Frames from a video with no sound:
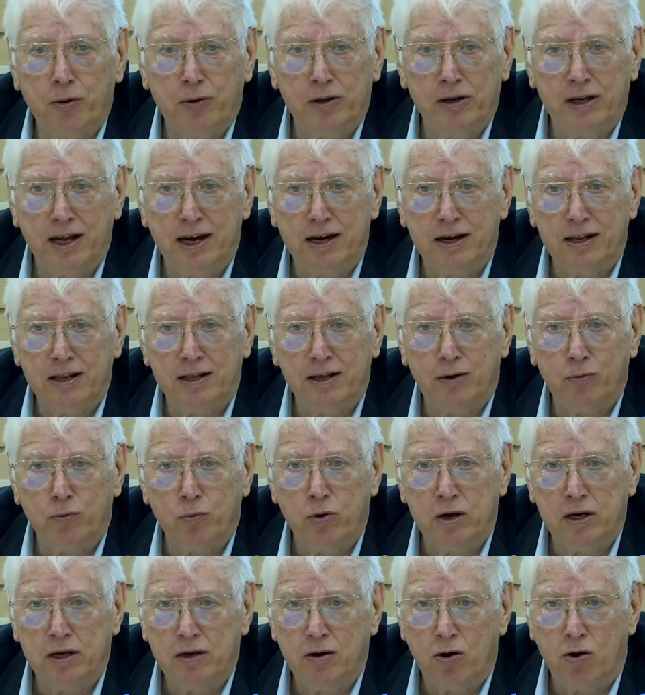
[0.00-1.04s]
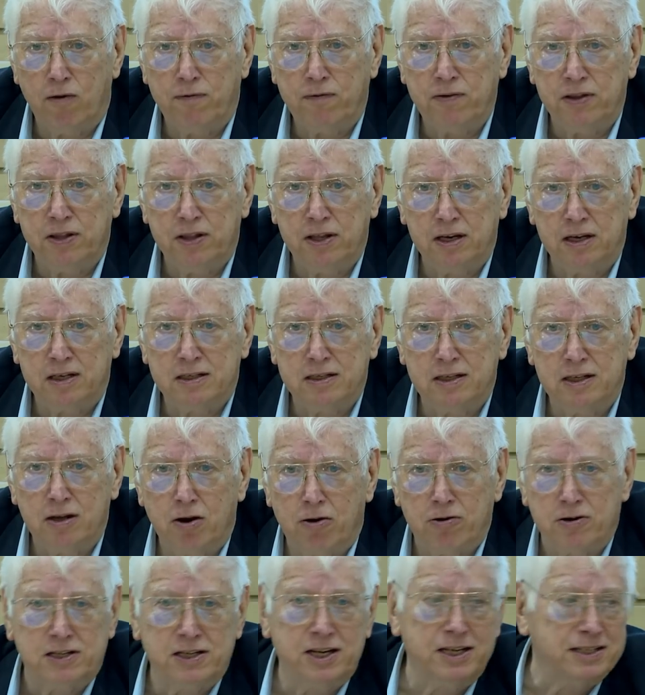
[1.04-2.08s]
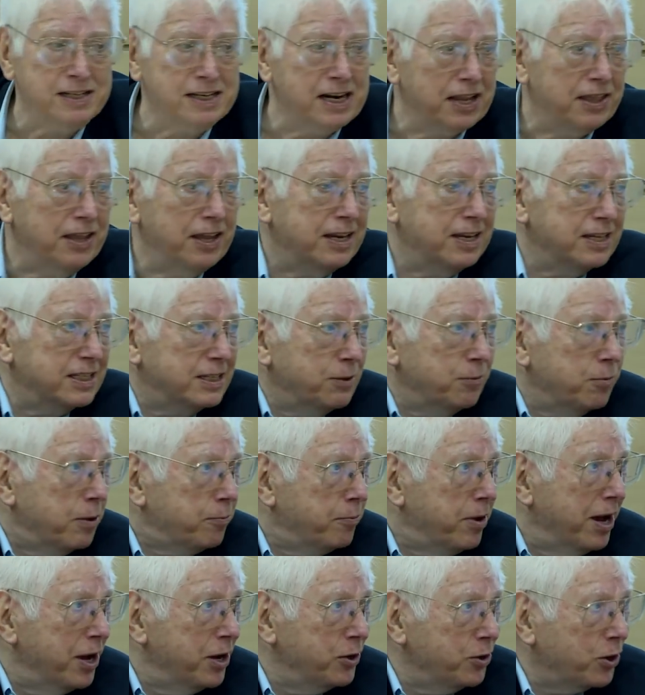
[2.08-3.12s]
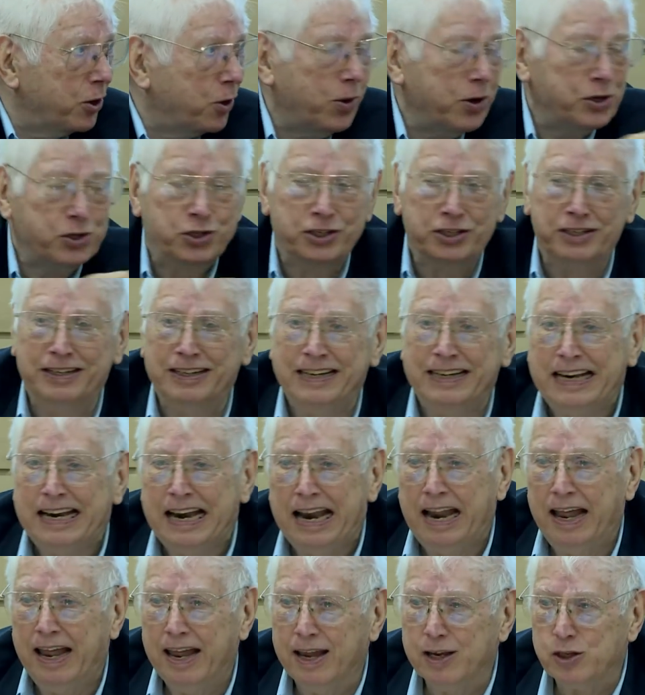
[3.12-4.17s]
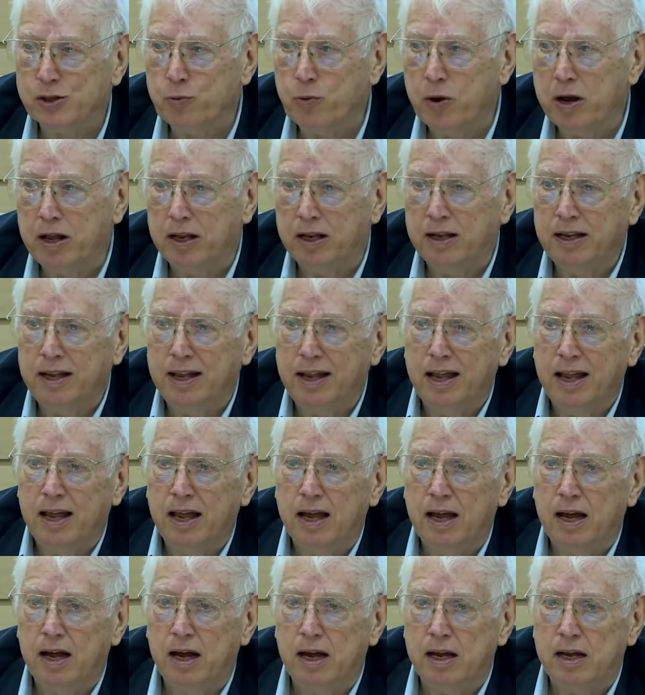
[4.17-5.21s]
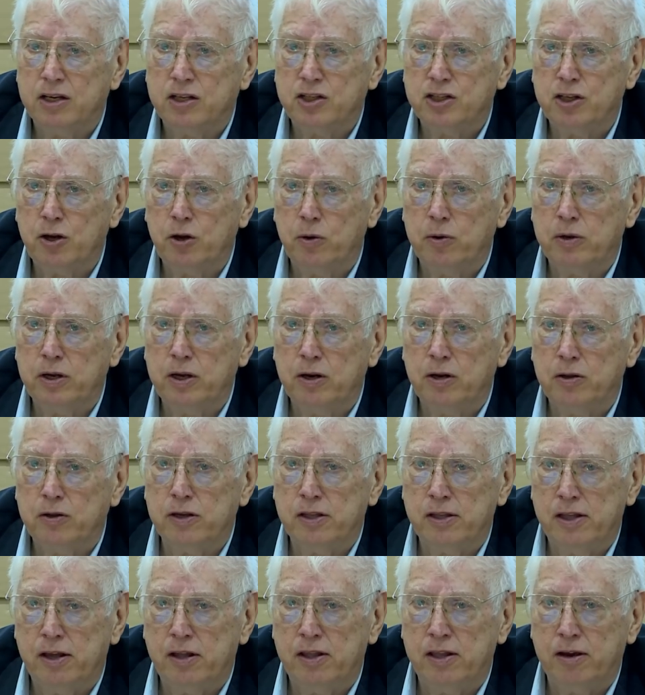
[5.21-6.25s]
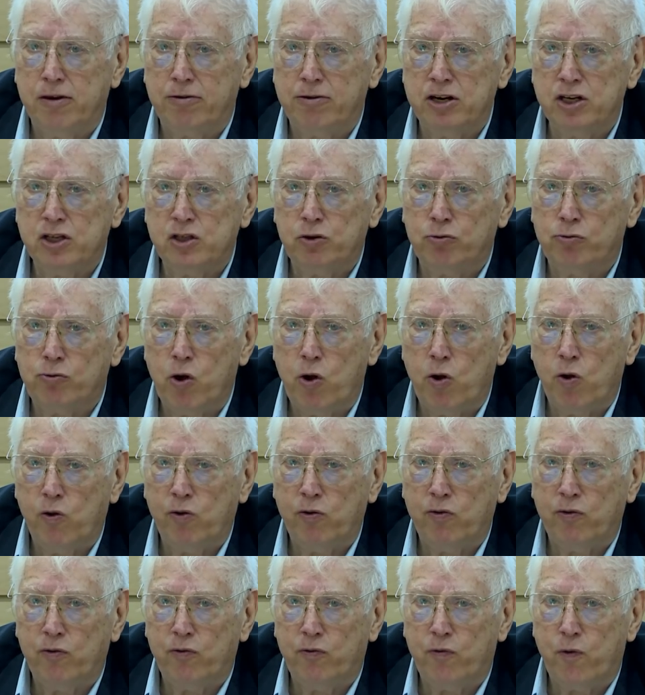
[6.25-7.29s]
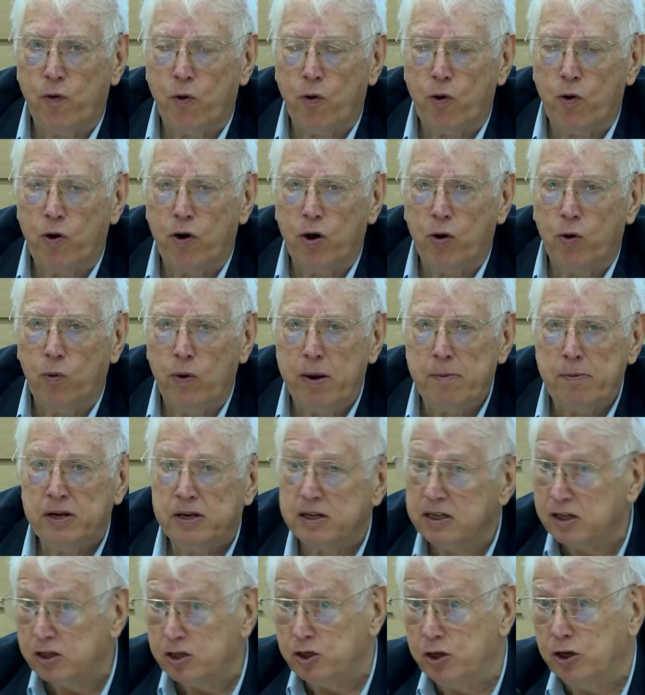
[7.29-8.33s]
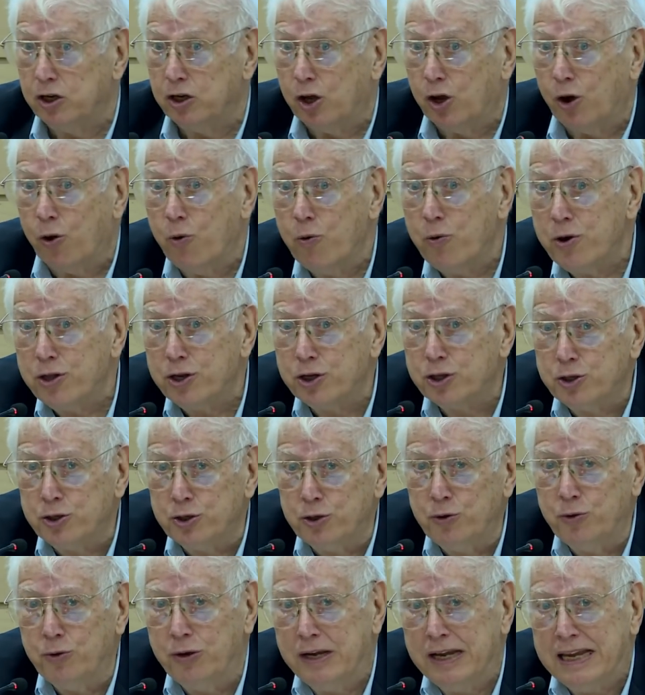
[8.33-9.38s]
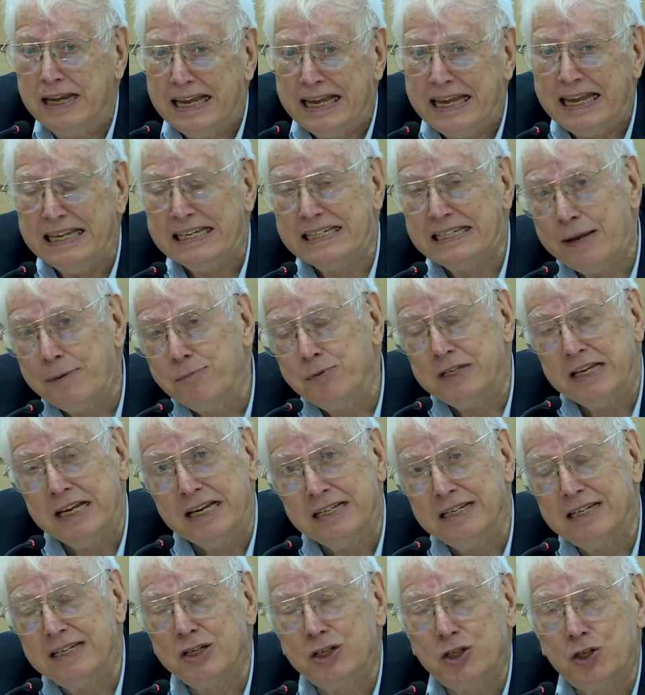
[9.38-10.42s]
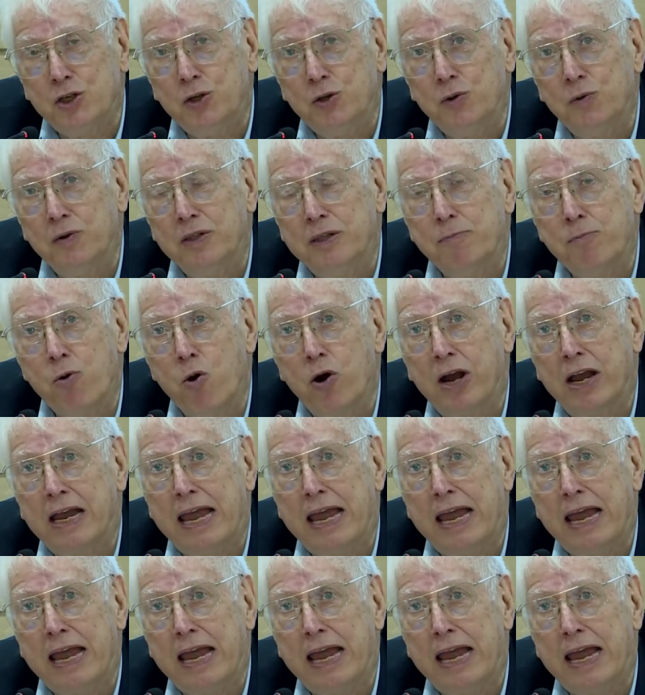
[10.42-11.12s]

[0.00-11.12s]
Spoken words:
lady that one often thinks the RSS, and I think is somewhat behind your question as well. There is a role for women. Who are the two, in some senses, two of the more